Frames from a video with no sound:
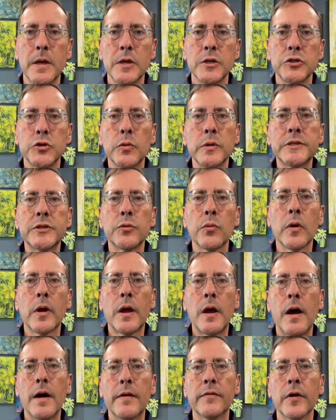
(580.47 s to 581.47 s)
So what's the
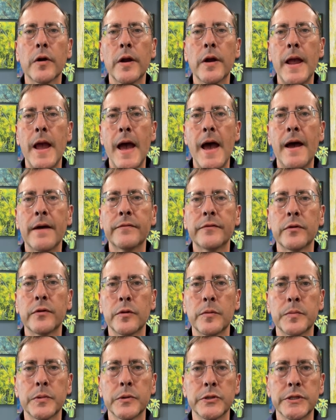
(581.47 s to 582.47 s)
recovery after
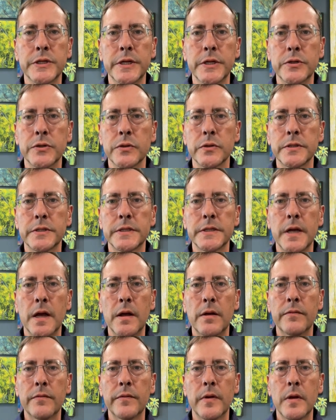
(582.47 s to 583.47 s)
the procedure
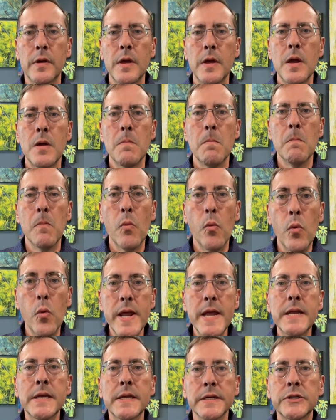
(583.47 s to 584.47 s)
itself?
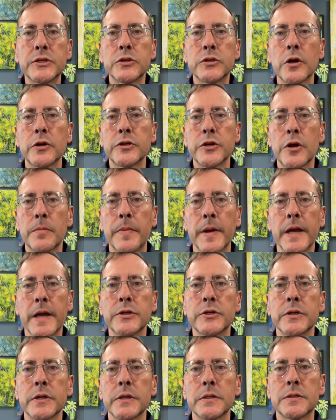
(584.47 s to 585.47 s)
We discharge our
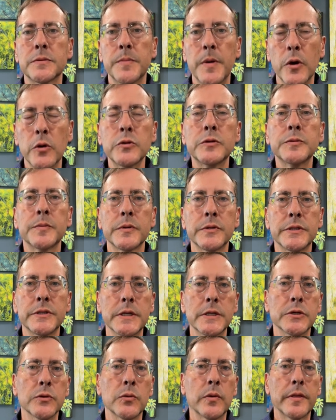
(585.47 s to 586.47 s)
patients post
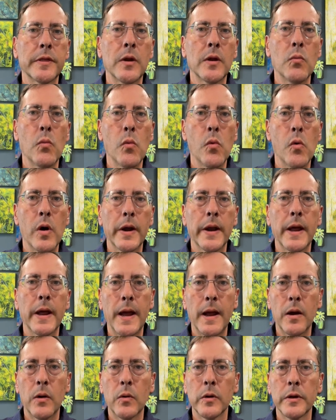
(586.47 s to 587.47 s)
procedure within 1
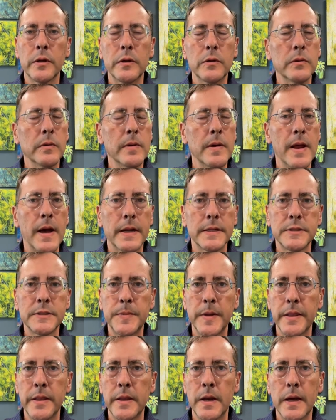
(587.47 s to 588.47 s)
hour. You do not
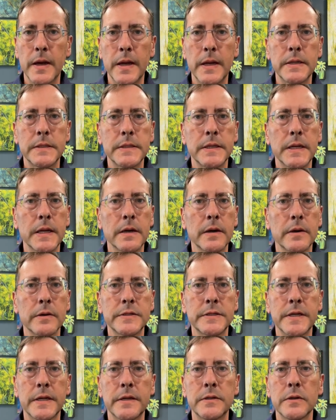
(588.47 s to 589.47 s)
spend the night in our
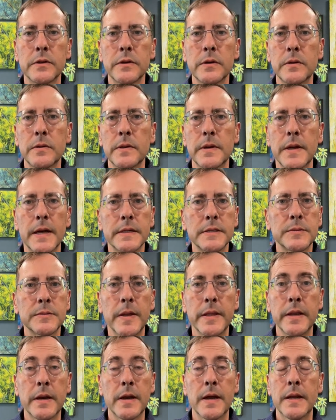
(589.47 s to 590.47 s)
center. You do not
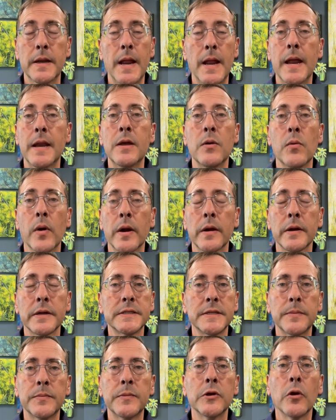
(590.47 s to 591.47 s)
spend the night anywhere
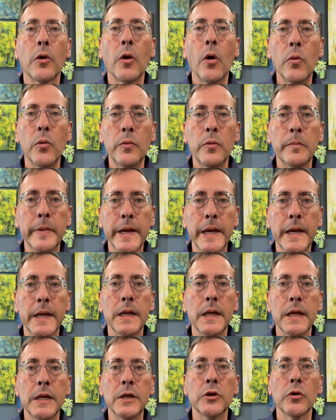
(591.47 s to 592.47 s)
except your own bed
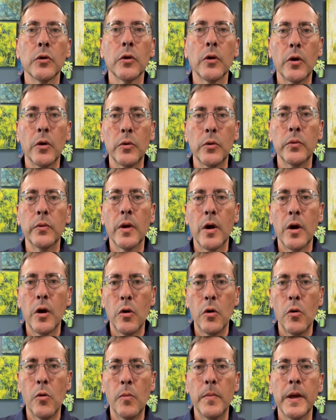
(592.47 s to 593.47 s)
in your own
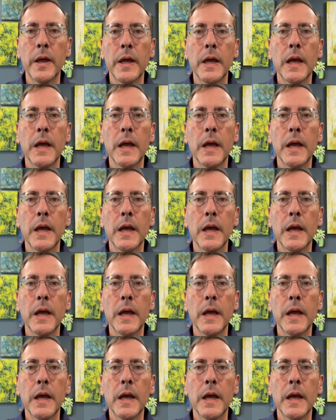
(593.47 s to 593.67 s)
home.